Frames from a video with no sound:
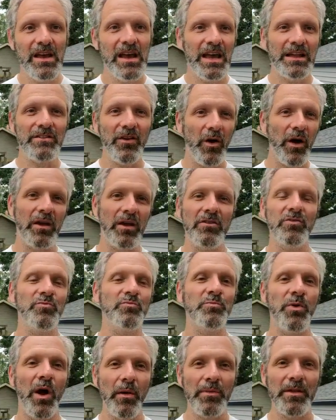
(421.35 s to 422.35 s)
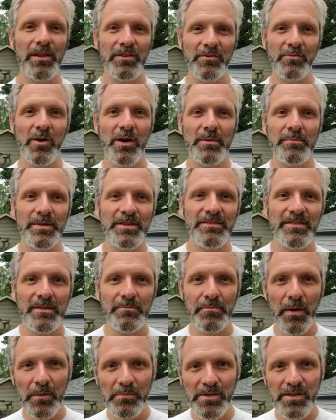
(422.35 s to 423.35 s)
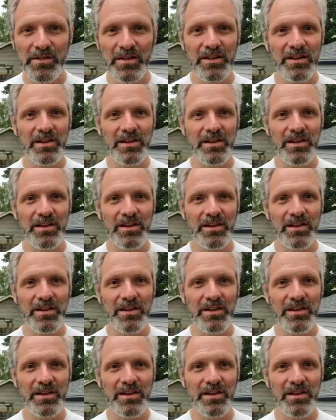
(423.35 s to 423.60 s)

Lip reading: And so Aaron probably doesn't want to be seen publicly.